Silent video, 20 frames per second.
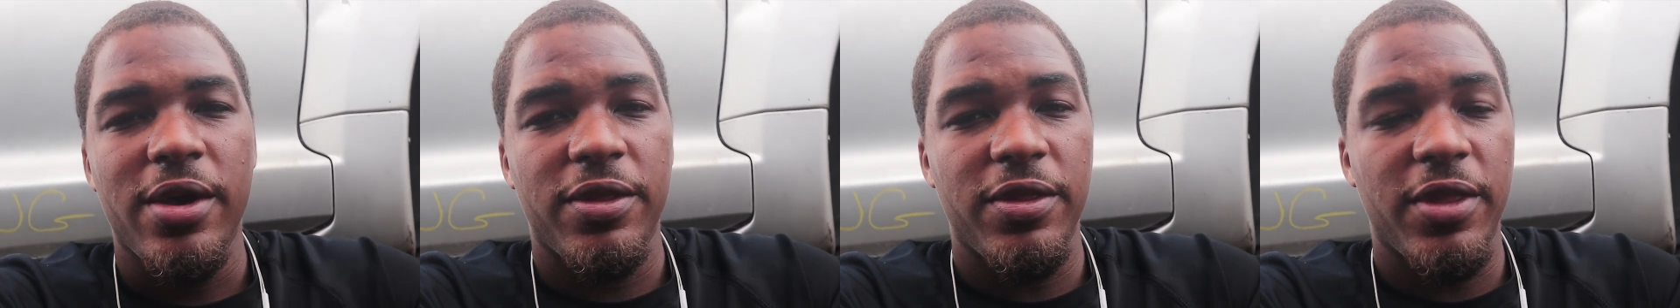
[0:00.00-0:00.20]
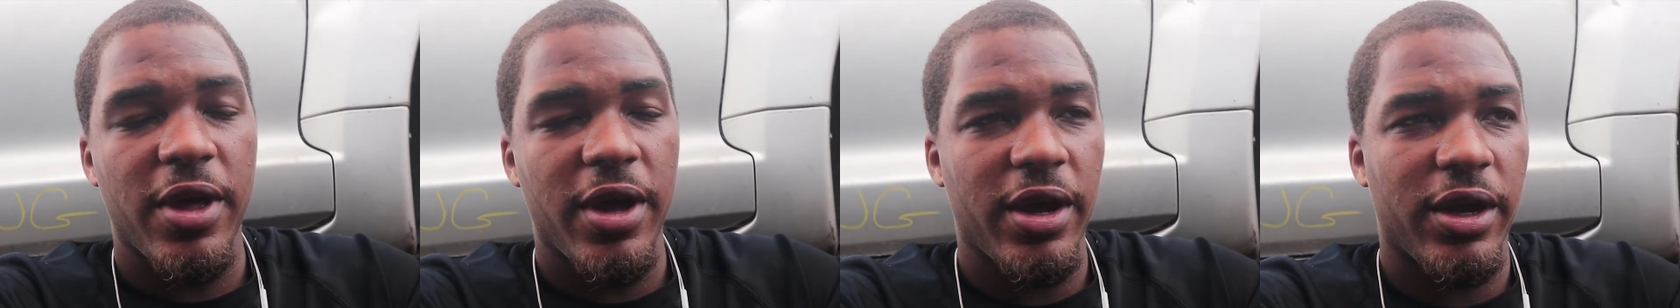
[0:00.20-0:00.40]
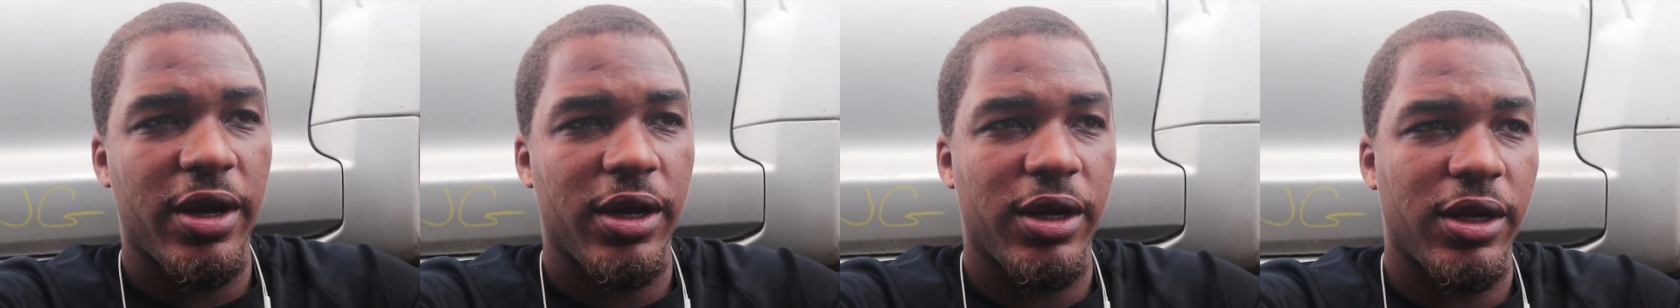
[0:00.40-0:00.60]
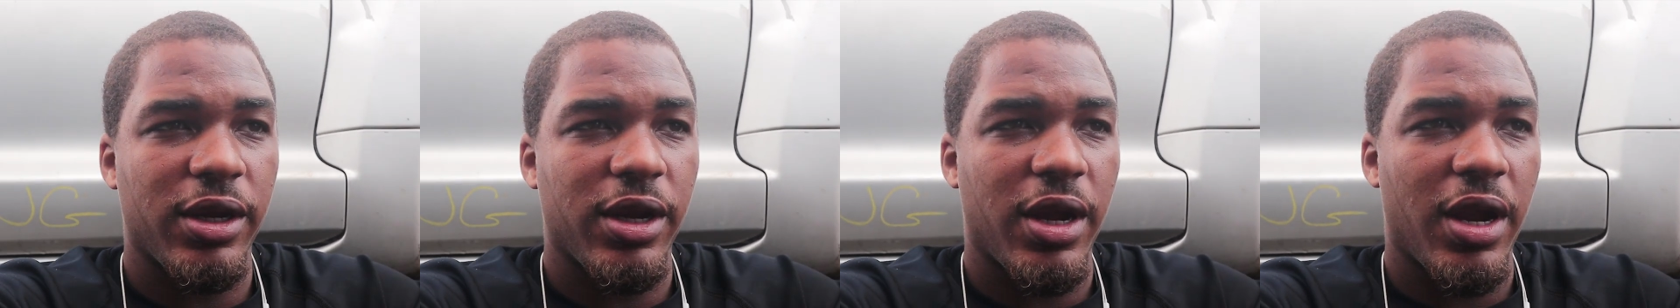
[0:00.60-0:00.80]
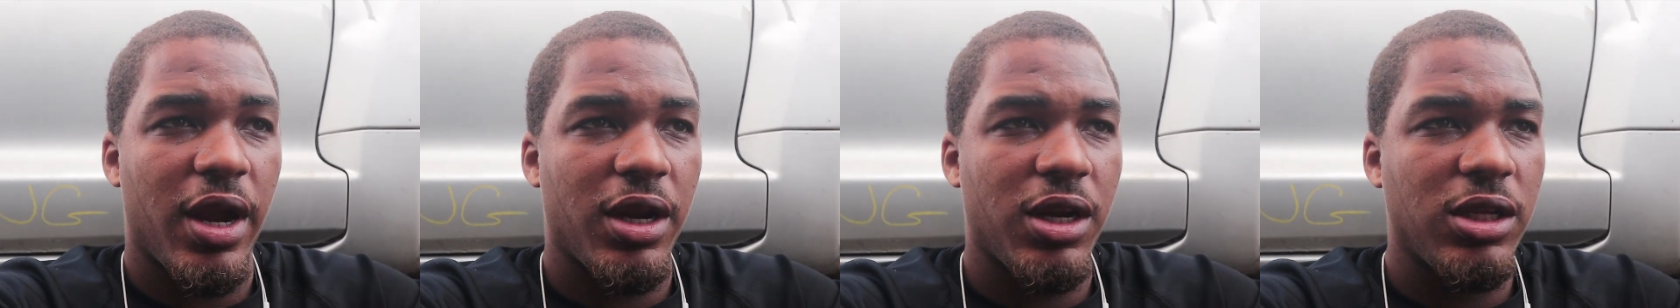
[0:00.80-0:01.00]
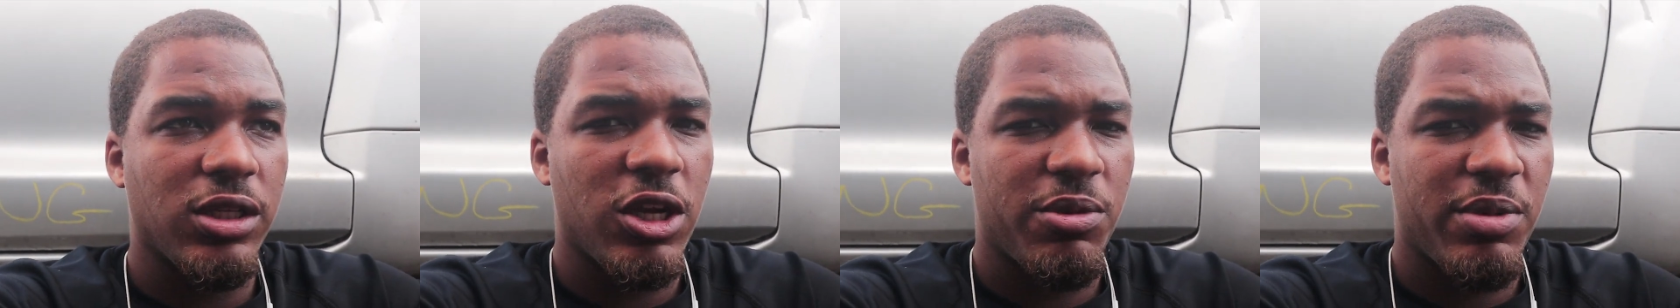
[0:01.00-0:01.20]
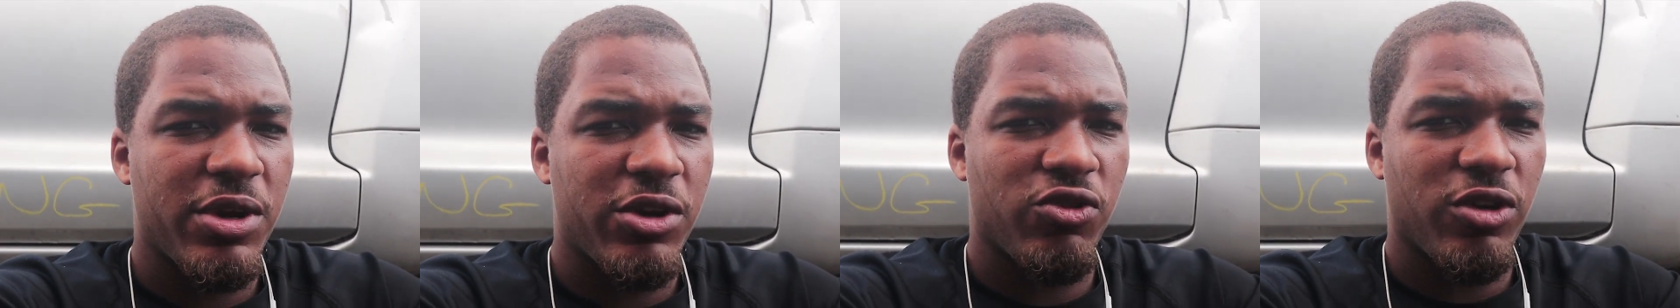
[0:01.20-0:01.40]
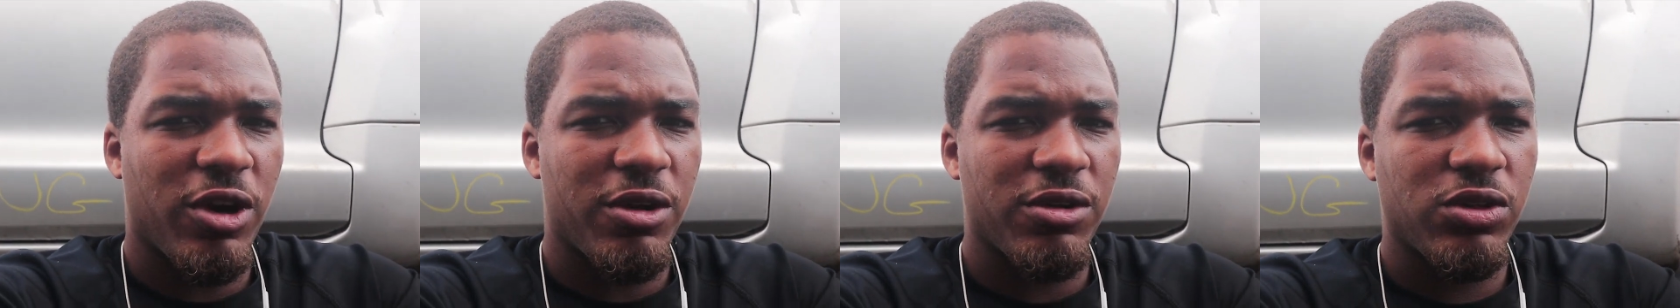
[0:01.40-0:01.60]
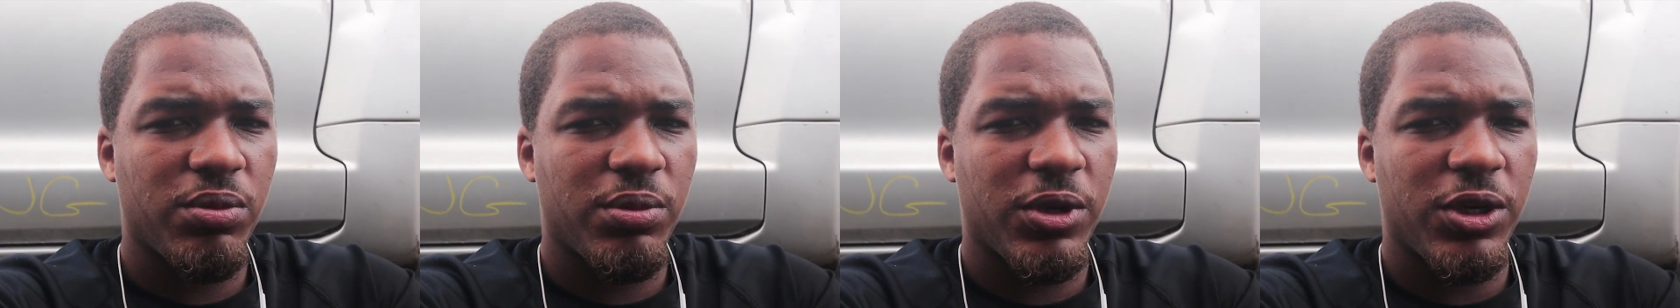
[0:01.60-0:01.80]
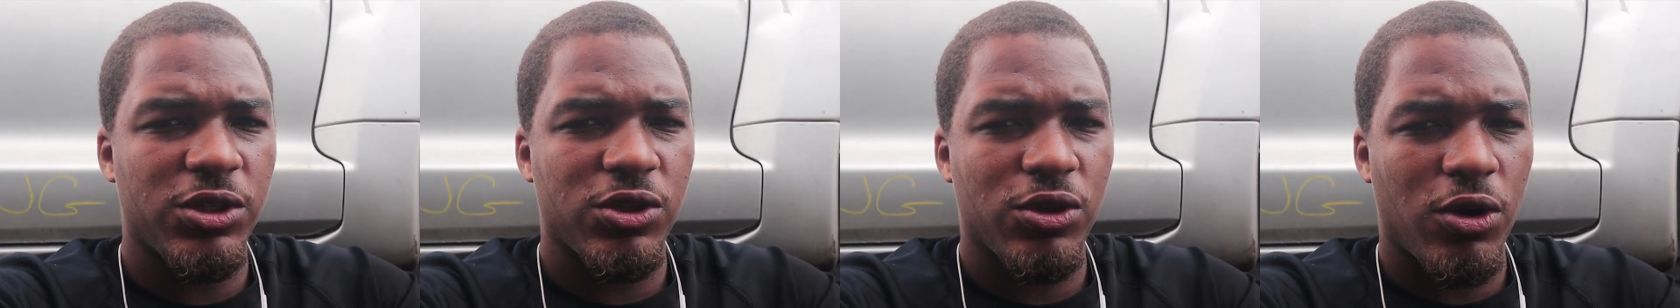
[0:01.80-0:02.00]
that anytime I drive
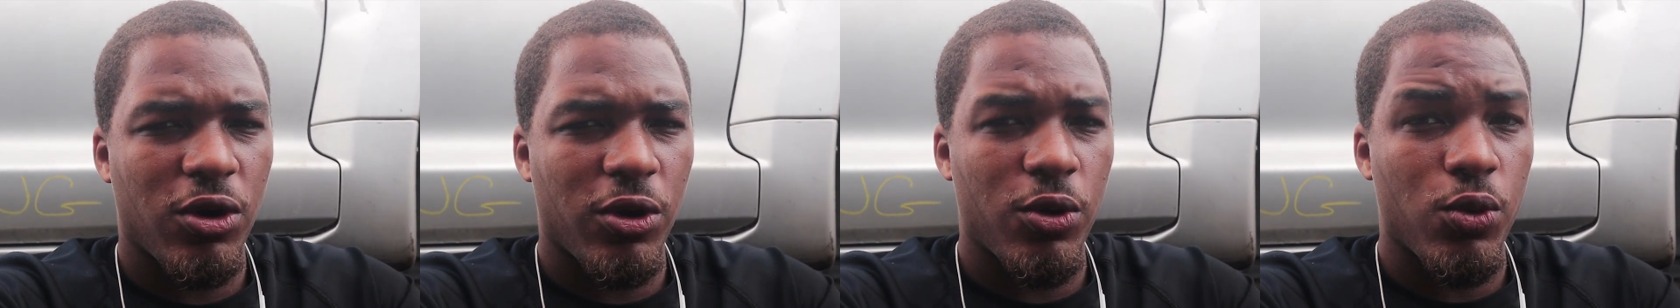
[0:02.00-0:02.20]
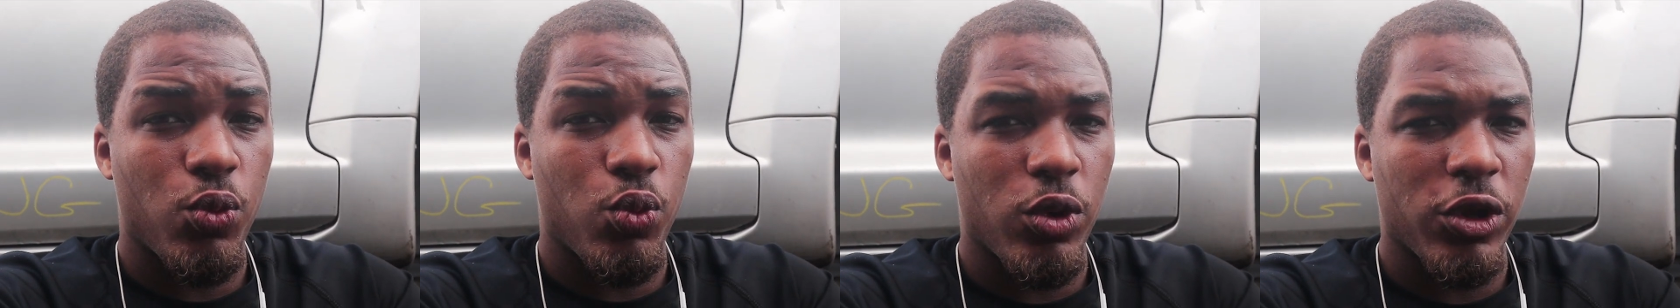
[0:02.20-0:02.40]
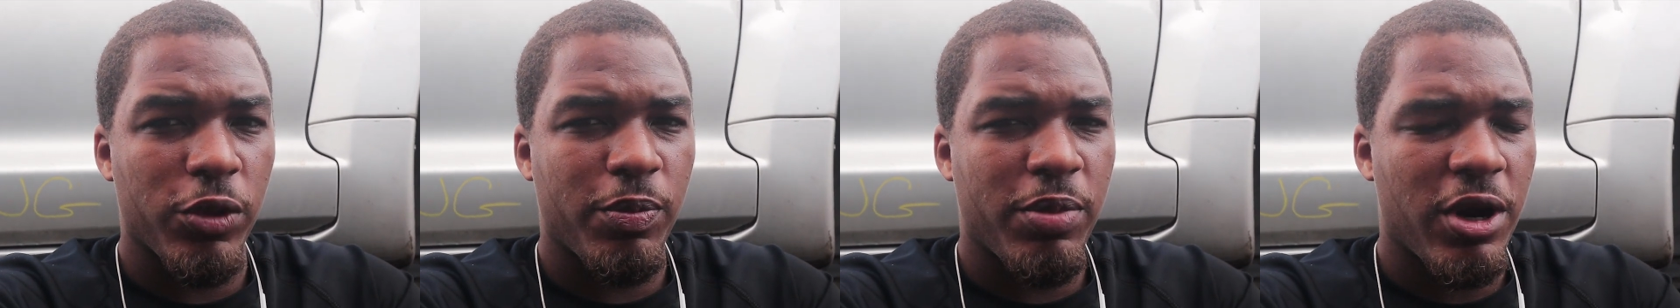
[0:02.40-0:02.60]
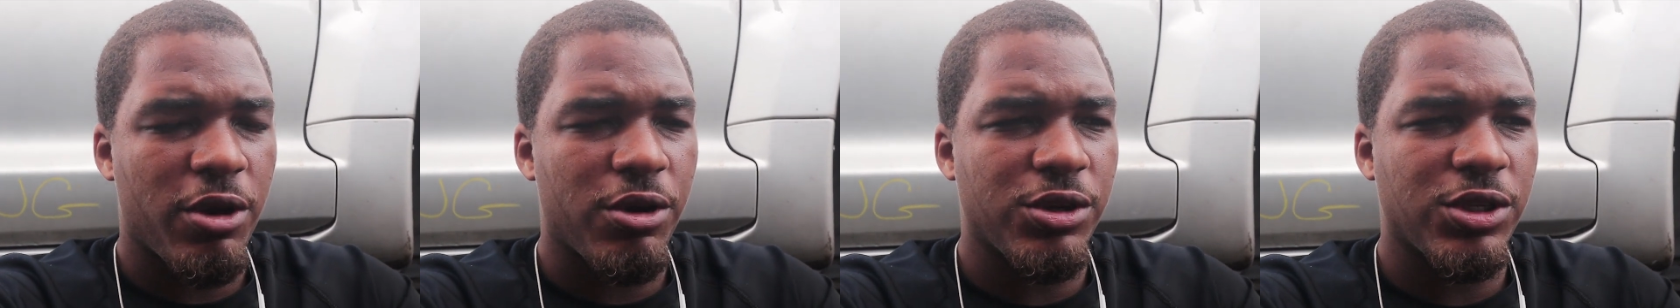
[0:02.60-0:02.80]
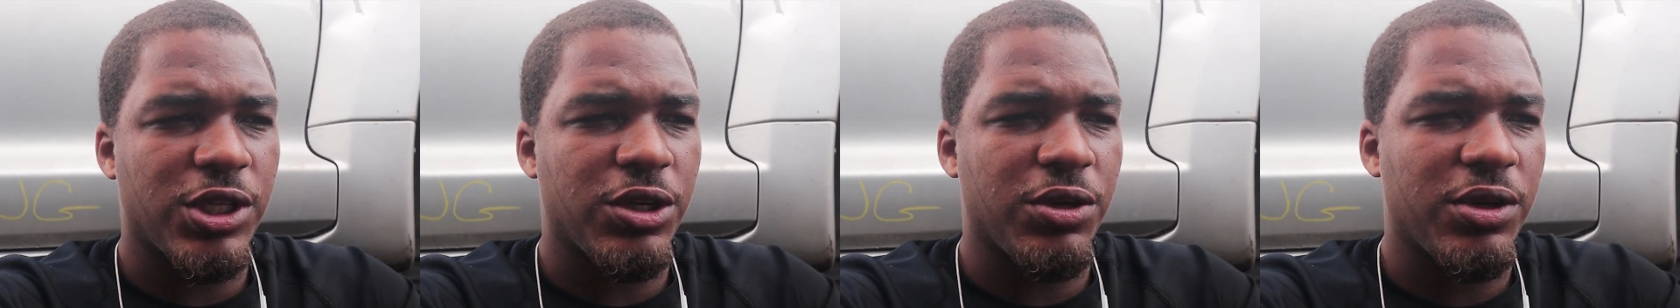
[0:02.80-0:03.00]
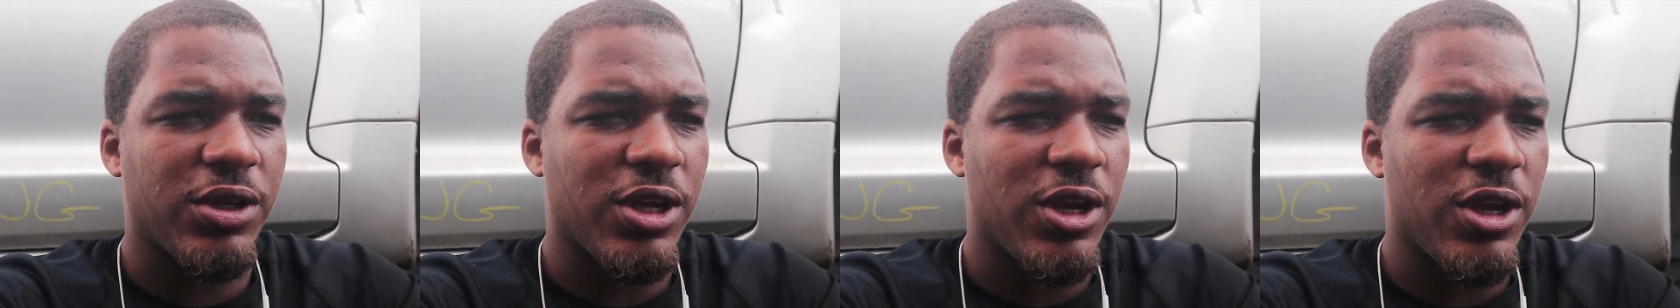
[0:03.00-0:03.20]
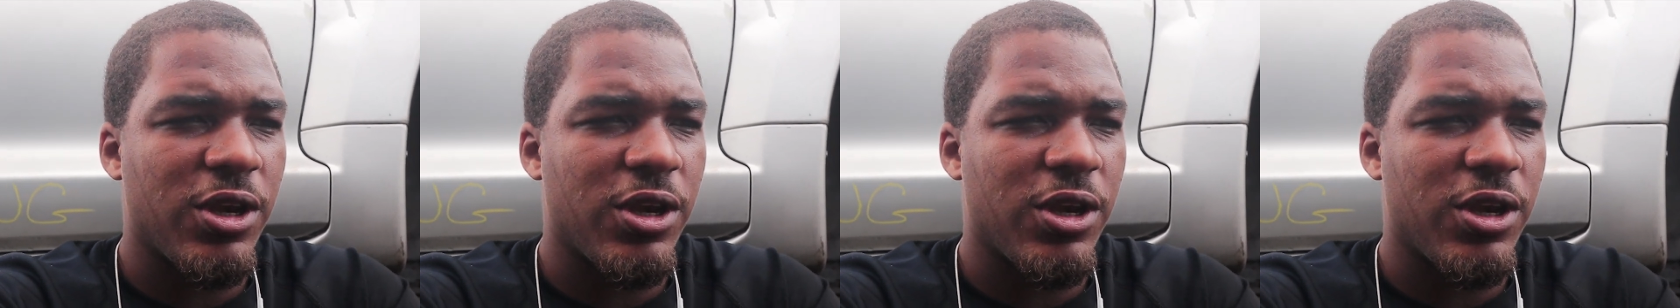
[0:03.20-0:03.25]
somebody's car with power steering,